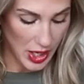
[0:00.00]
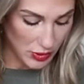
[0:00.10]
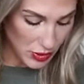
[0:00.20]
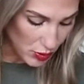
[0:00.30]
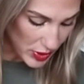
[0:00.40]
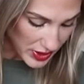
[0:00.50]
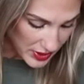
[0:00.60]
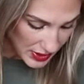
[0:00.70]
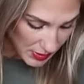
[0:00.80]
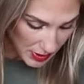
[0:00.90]
I don't know what it
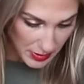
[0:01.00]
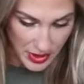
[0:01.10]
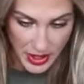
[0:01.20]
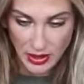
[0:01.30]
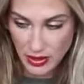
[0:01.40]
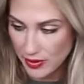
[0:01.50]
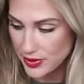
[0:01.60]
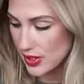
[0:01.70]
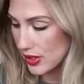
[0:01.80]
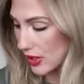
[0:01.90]
says about me that I
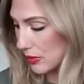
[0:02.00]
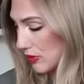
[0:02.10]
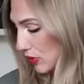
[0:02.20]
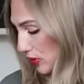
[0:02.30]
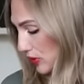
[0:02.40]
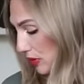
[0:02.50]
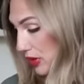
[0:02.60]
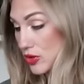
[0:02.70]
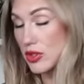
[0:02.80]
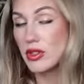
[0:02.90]
love sitting on my floor so
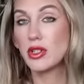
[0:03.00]
much.